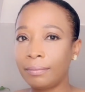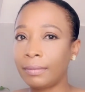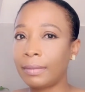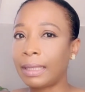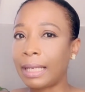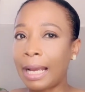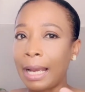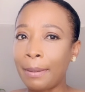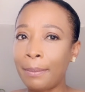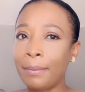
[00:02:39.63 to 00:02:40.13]

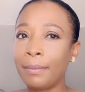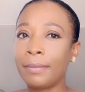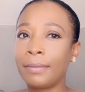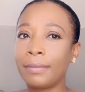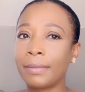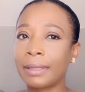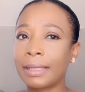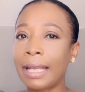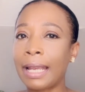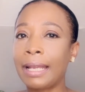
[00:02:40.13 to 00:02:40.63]
I'm
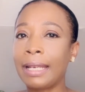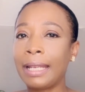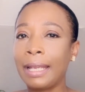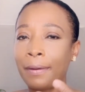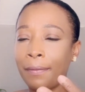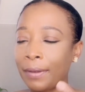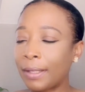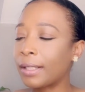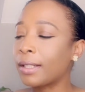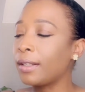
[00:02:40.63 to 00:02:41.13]
saying
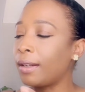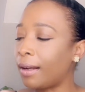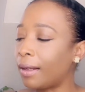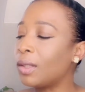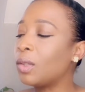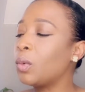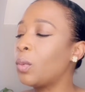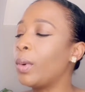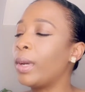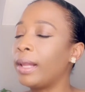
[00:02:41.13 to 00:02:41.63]
if it's
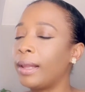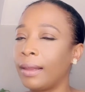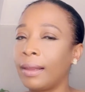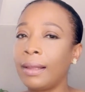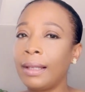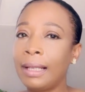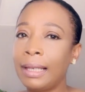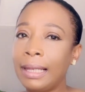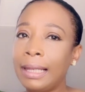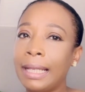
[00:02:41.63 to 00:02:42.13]
God's will,
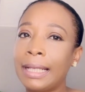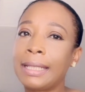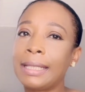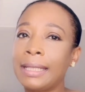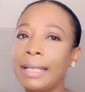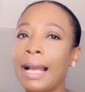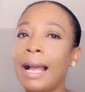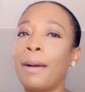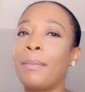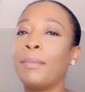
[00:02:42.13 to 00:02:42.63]
let
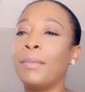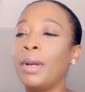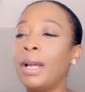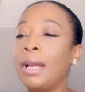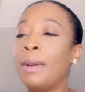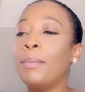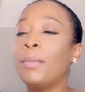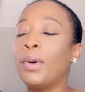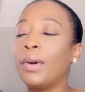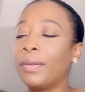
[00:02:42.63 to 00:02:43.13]
it happen.
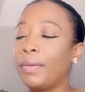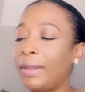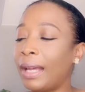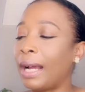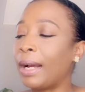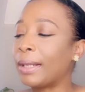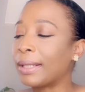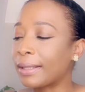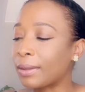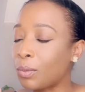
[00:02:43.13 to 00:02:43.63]
But
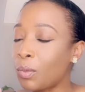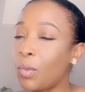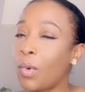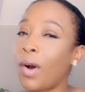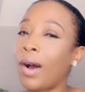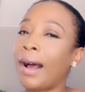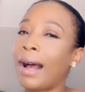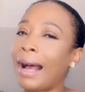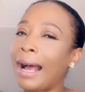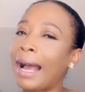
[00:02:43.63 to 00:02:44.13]

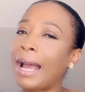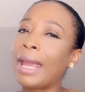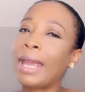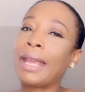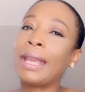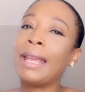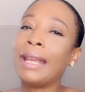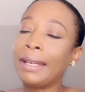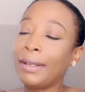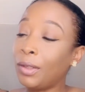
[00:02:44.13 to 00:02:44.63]

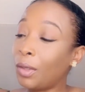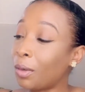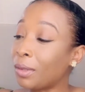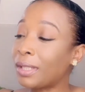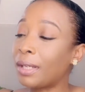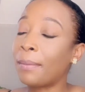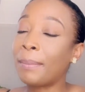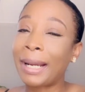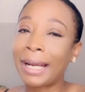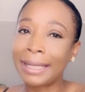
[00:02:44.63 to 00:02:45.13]

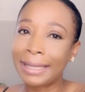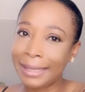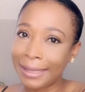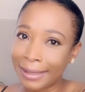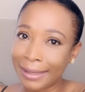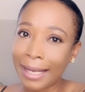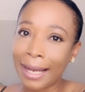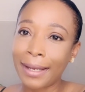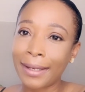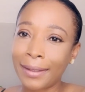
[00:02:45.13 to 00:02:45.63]
those are my
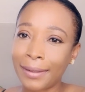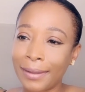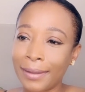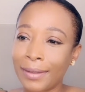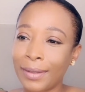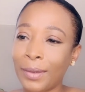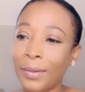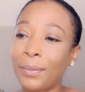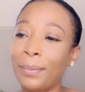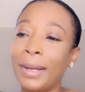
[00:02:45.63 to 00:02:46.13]

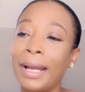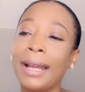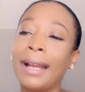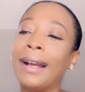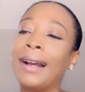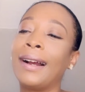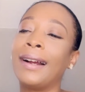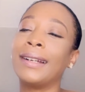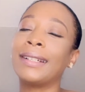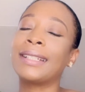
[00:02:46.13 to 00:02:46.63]
desires of my
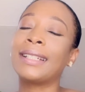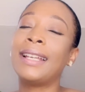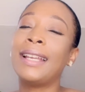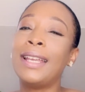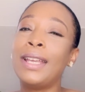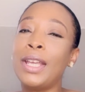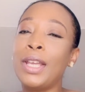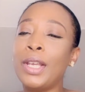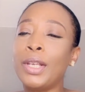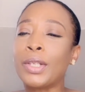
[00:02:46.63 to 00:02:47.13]
heart.
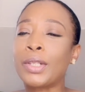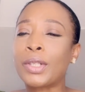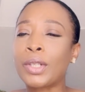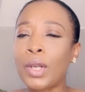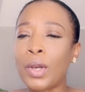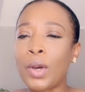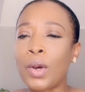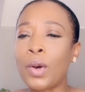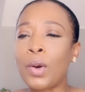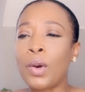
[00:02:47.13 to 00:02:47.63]

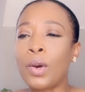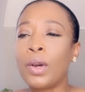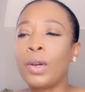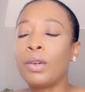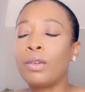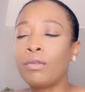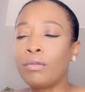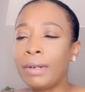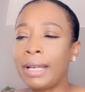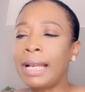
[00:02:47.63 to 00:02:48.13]
So
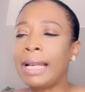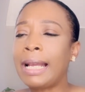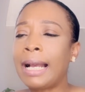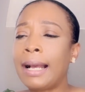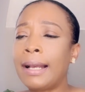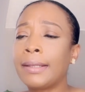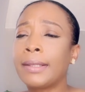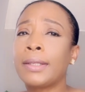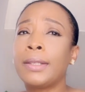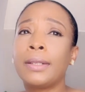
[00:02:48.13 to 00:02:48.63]
really
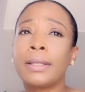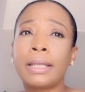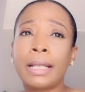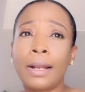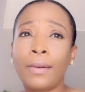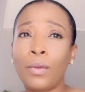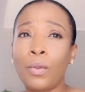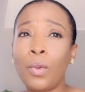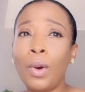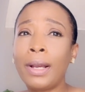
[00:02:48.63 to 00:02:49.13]
ask
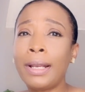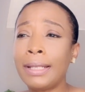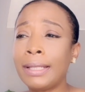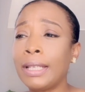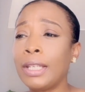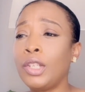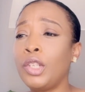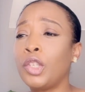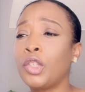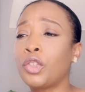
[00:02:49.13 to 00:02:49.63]
yourself, what is
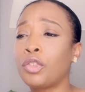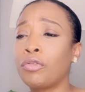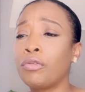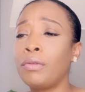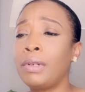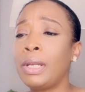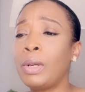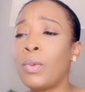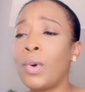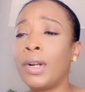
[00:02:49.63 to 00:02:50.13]
it you
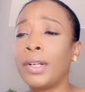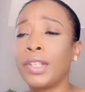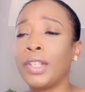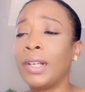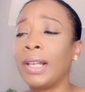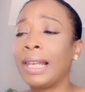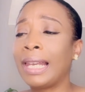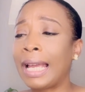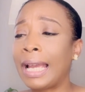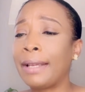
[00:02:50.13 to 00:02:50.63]
truly want
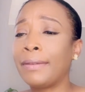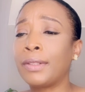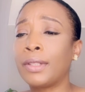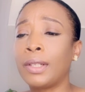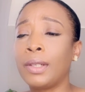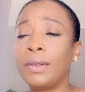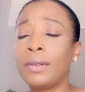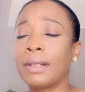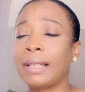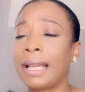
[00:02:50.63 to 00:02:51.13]
your life
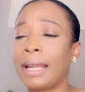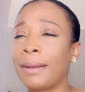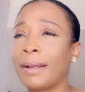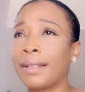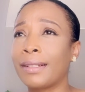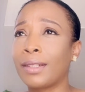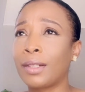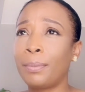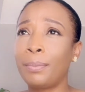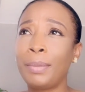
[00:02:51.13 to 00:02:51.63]
to look like?
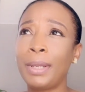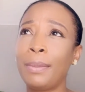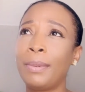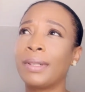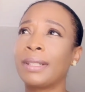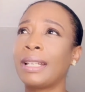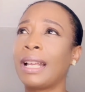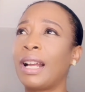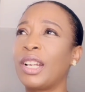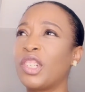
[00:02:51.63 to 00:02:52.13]
Because some
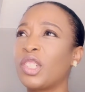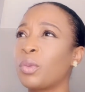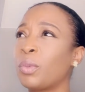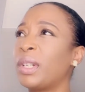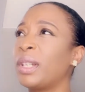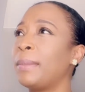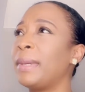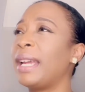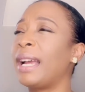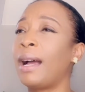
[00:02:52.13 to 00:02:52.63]
people say, I just
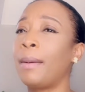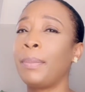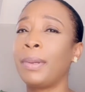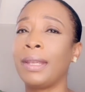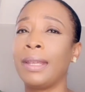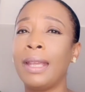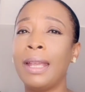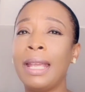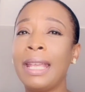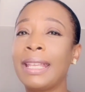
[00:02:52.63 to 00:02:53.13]
want to be
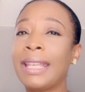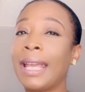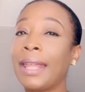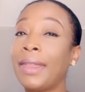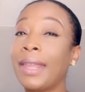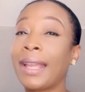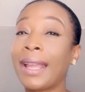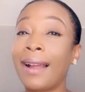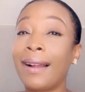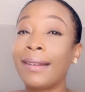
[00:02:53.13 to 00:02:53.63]
happy.
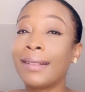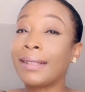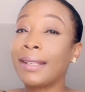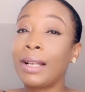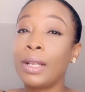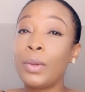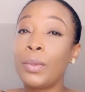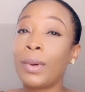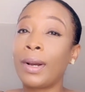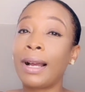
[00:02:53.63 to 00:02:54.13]
Yet they can't
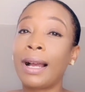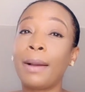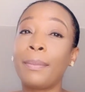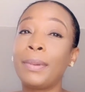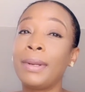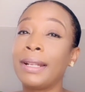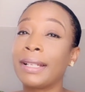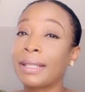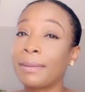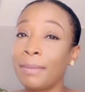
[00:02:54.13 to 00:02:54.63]
tell you what
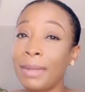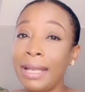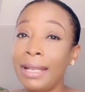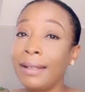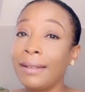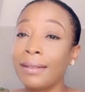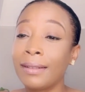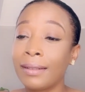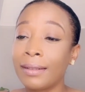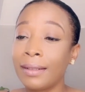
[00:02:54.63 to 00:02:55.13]
happiness
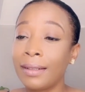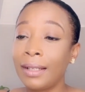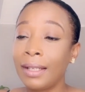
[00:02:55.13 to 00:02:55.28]
means